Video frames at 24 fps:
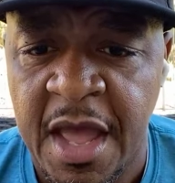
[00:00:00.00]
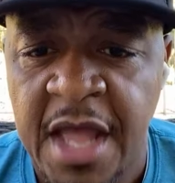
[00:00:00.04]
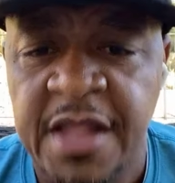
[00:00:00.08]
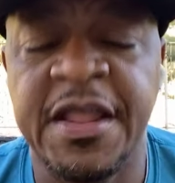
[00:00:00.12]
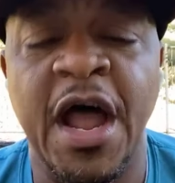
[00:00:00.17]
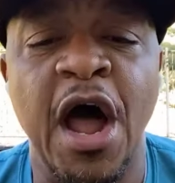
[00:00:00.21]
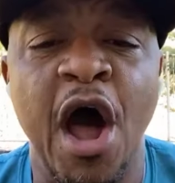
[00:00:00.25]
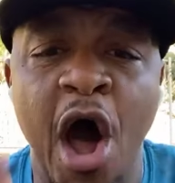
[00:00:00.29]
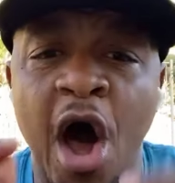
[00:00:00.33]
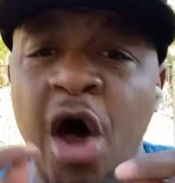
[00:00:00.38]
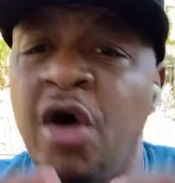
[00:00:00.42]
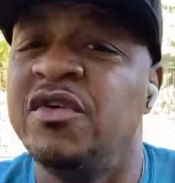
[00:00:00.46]

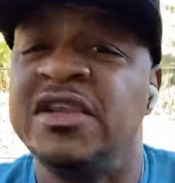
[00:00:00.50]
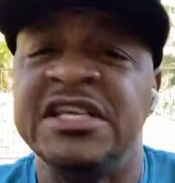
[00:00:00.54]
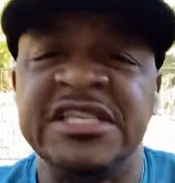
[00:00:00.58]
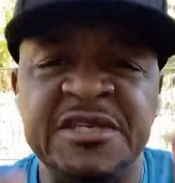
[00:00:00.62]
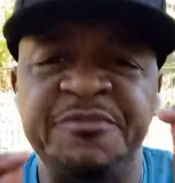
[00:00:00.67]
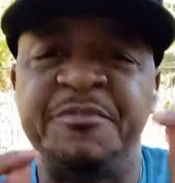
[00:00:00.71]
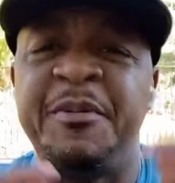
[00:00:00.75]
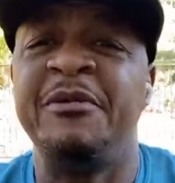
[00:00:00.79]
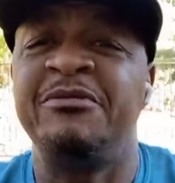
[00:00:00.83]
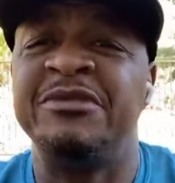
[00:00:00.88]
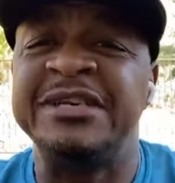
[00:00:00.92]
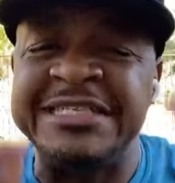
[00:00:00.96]
The Holy
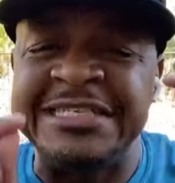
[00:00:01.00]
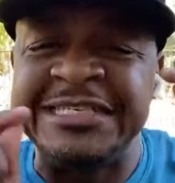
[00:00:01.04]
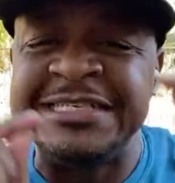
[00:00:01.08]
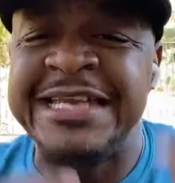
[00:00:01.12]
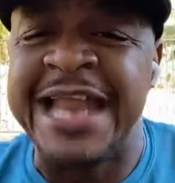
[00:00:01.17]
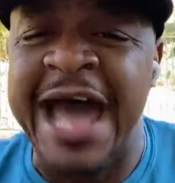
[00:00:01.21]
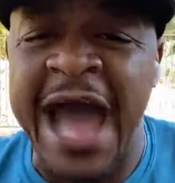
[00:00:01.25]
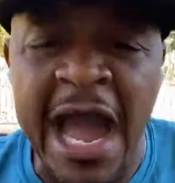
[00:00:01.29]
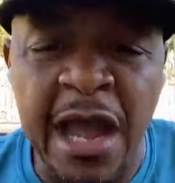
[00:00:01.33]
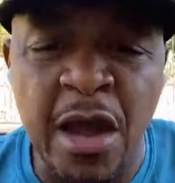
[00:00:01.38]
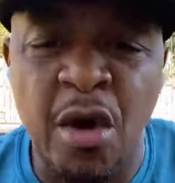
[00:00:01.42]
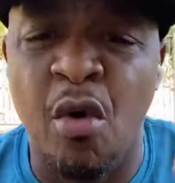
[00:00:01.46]
Spirit's
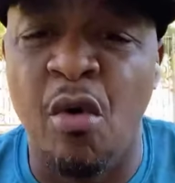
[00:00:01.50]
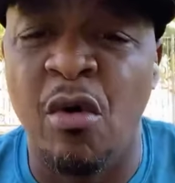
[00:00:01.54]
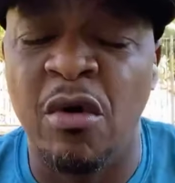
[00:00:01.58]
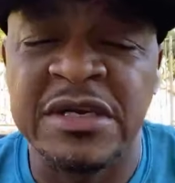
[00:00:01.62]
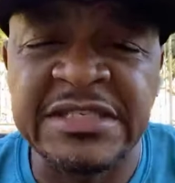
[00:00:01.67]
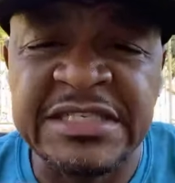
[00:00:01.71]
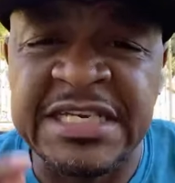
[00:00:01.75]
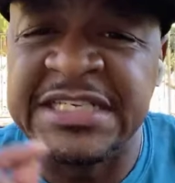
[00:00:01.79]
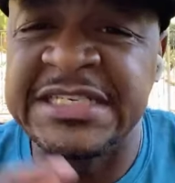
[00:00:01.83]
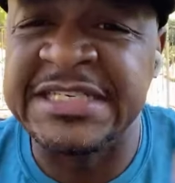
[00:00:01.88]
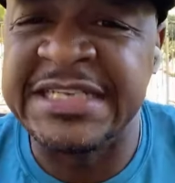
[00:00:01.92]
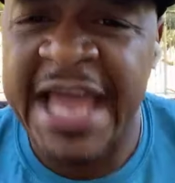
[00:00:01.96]
not
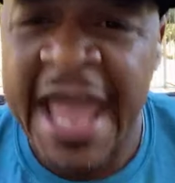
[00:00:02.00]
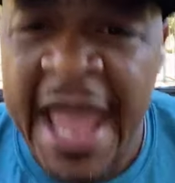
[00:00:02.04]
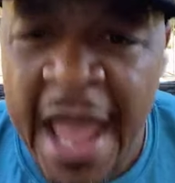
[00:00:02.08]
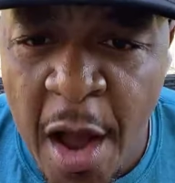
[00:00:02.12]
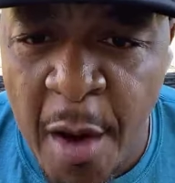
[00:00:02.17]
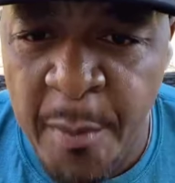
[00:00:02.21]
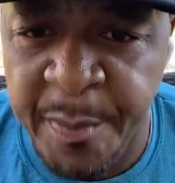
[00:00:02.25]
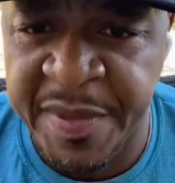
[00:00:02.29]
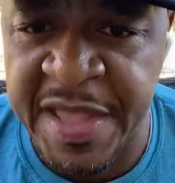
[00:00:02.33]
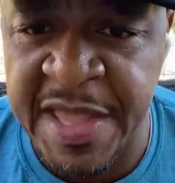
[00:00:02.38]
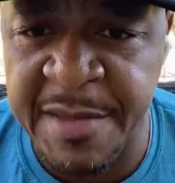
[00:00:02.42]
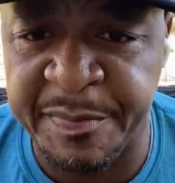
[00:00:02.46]
going to
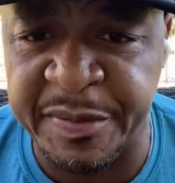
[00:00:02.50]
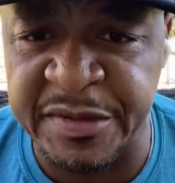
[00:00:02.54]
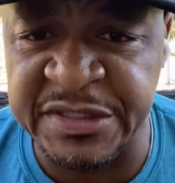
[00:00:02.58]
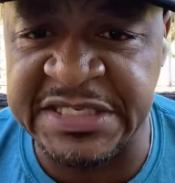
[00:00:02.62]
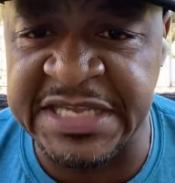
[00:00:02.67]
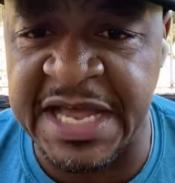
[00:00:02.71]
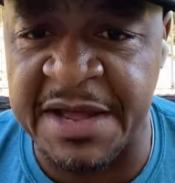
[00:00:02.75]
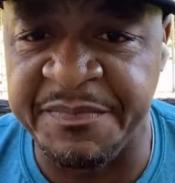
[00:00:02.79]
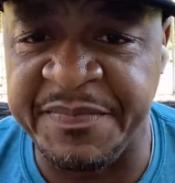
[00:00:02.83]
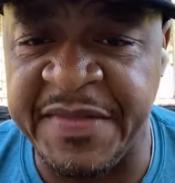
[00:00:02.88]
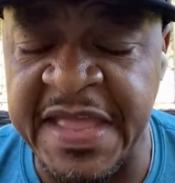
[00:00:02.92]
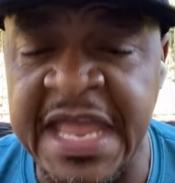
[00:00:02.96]
tell people
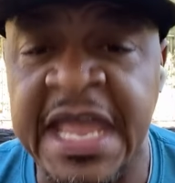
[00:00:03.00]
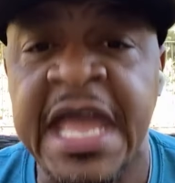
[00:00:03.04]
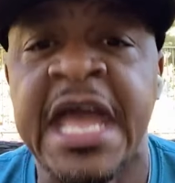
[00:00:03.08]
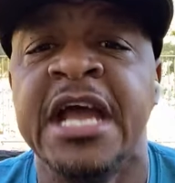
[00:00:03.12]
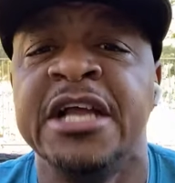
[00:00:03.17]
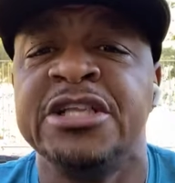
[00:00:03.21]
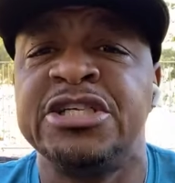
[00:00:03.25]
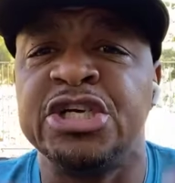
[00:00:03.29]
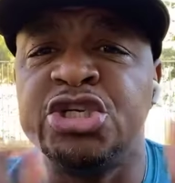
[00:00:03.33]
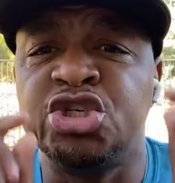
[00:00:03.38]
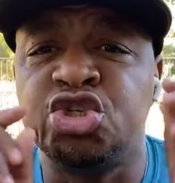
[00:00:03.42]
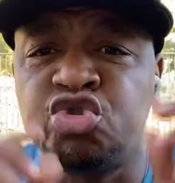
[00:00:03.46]
something
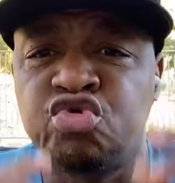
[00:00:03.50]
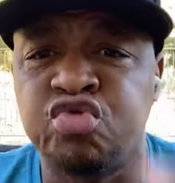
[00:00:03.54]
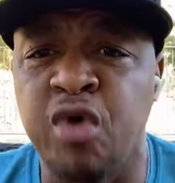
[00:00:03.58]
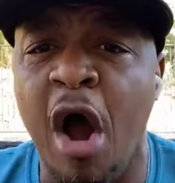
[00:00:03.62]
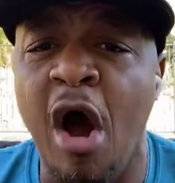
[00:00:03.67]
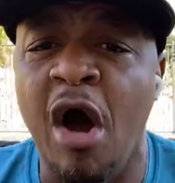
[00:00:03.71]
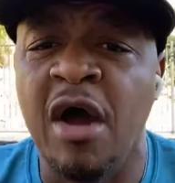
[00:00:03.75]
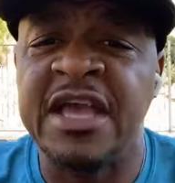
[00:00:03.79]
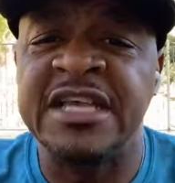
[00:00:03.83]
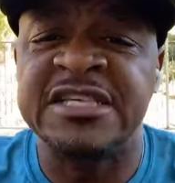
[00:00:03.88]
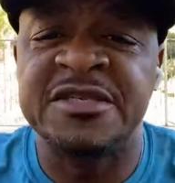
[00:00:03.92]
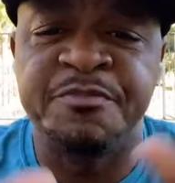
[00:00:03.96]
to
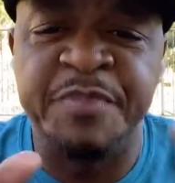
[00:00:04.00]
draw his